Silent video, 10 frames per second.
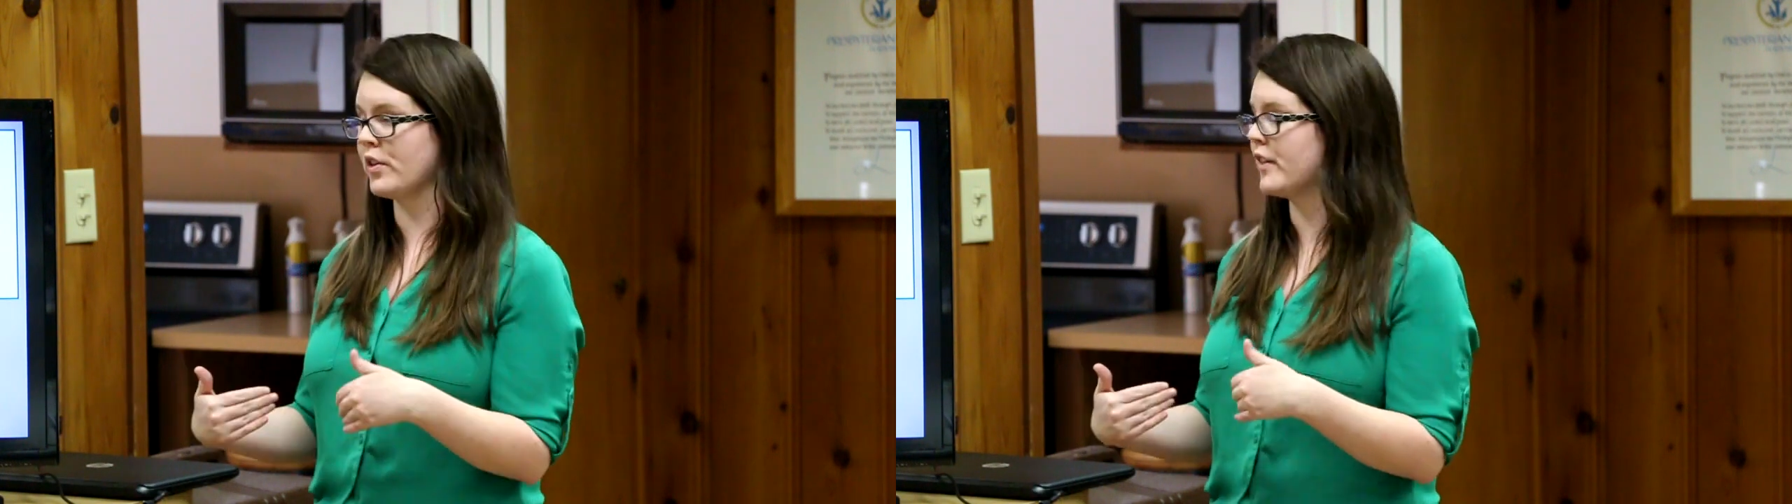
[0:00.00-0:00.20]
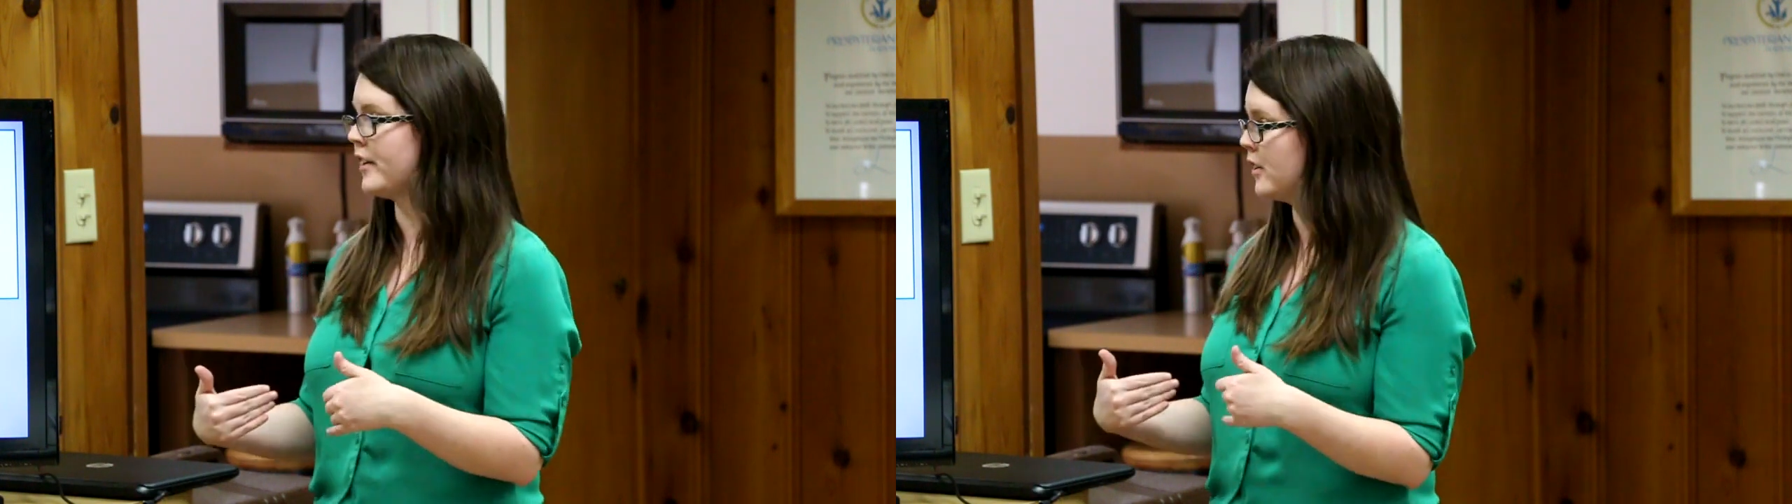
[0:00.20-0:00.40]

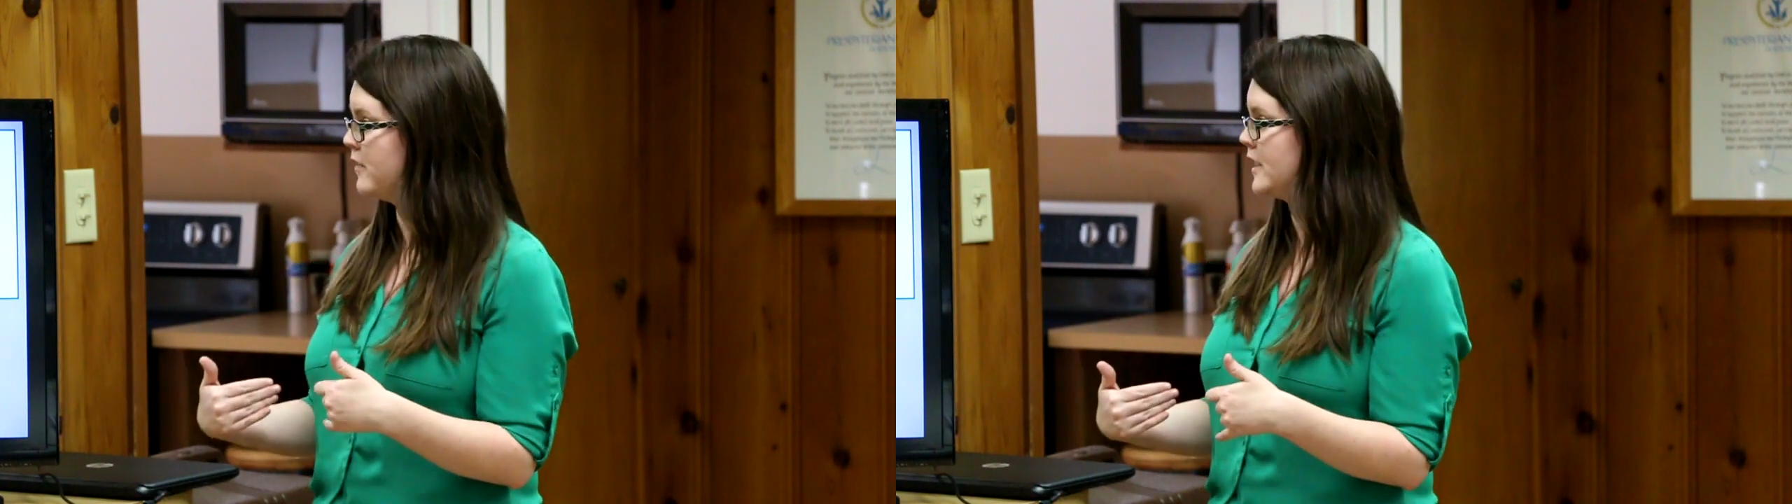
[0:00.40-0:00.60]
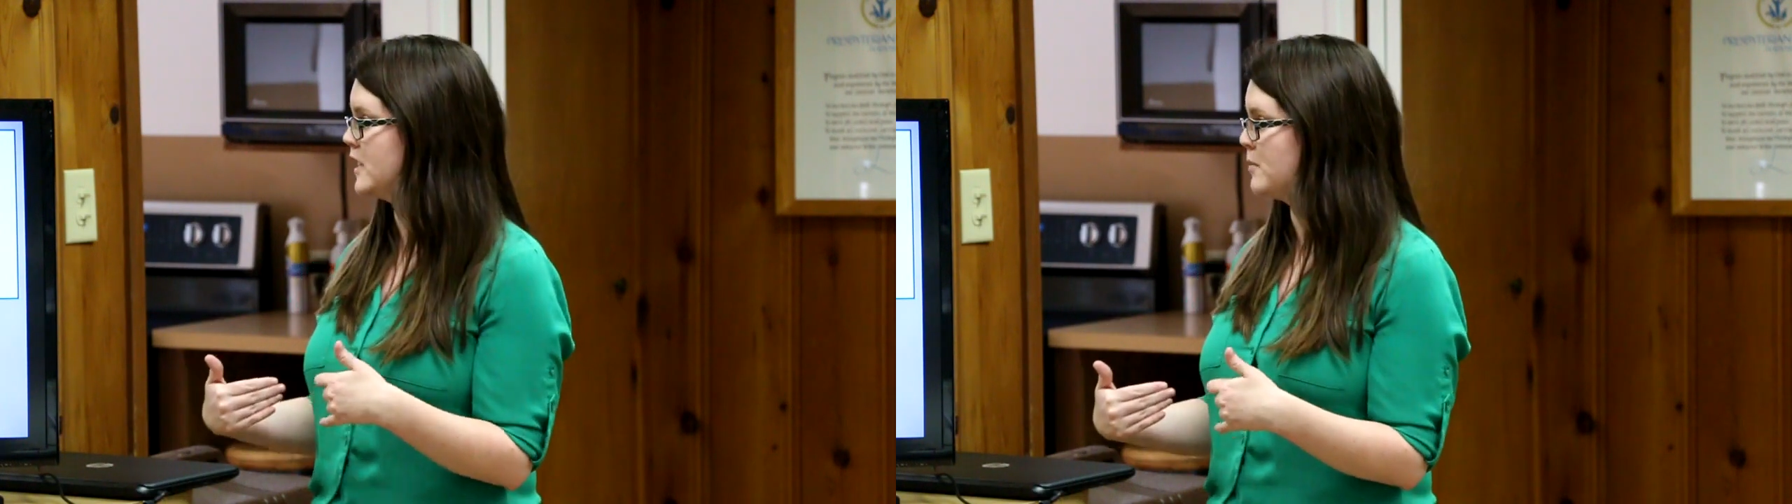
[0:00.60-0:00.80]
than they're
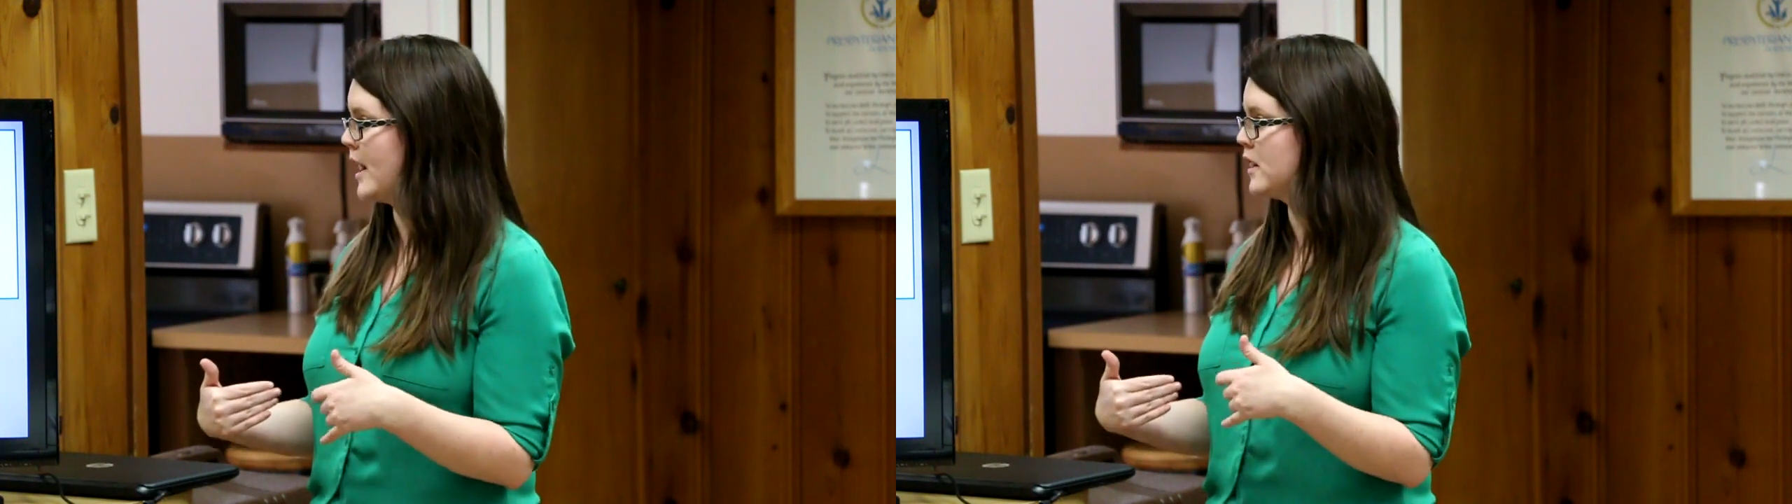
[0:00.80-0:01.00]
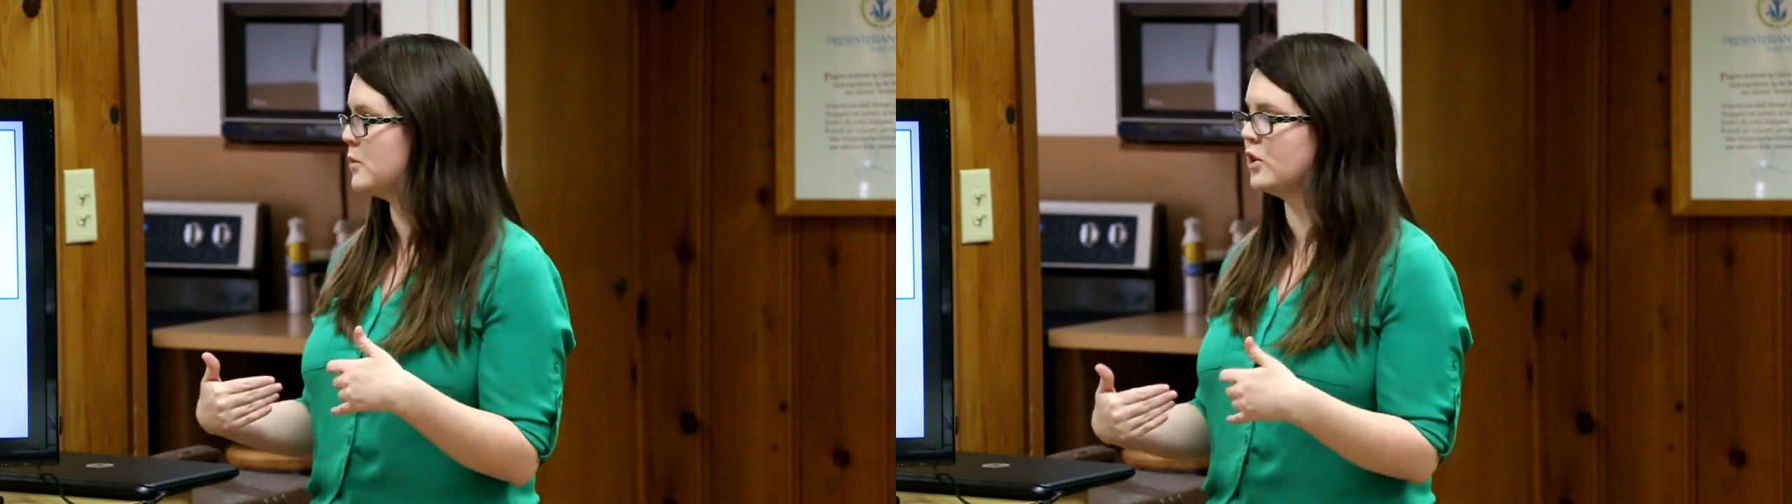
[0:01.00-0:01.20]
affecting
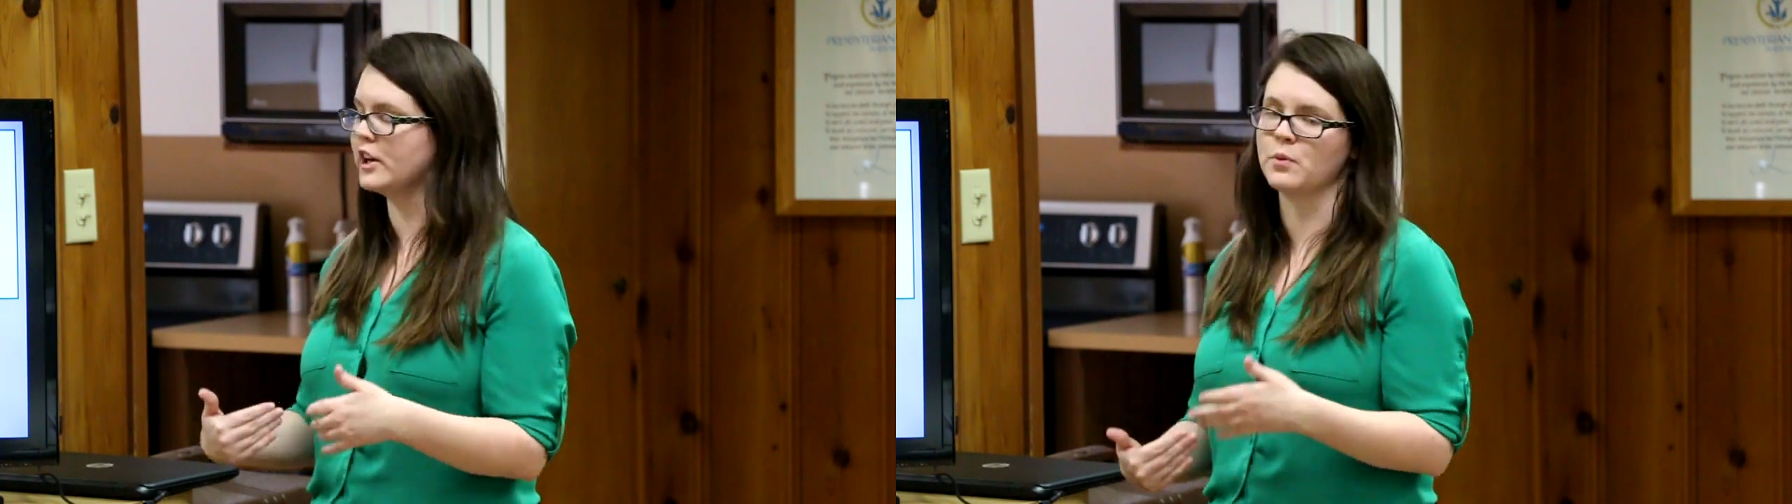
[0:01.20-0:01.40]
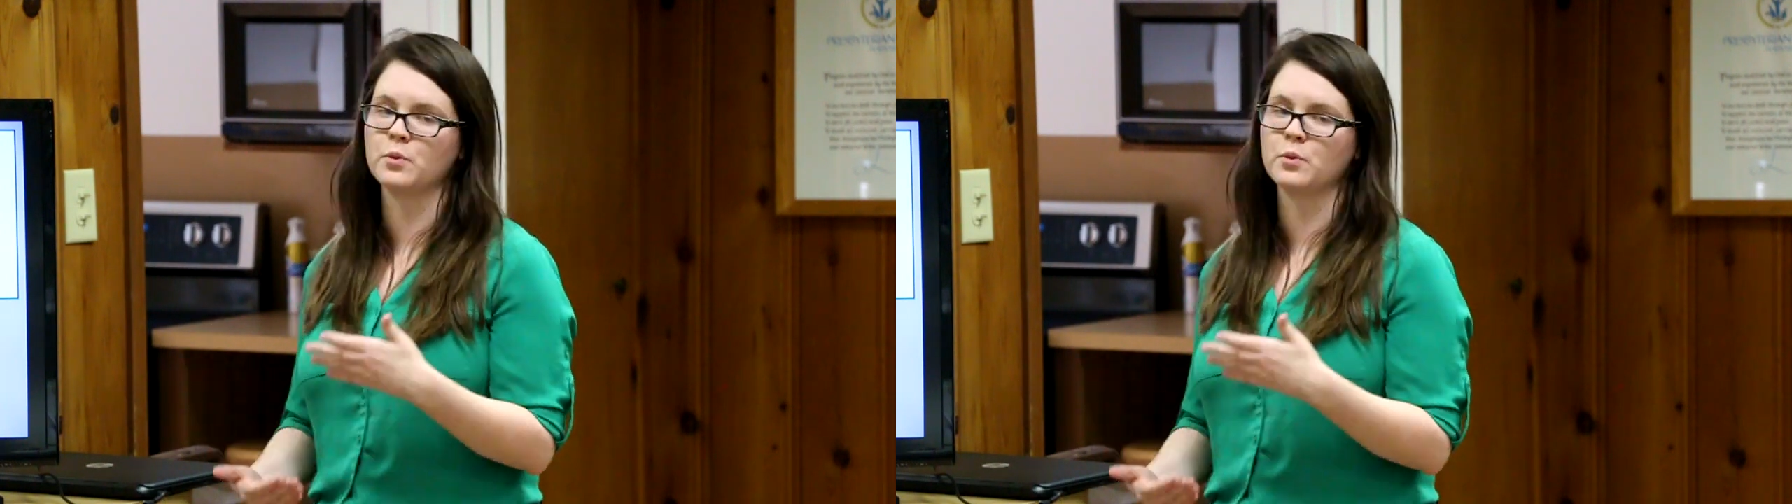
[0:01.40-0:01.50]
my community.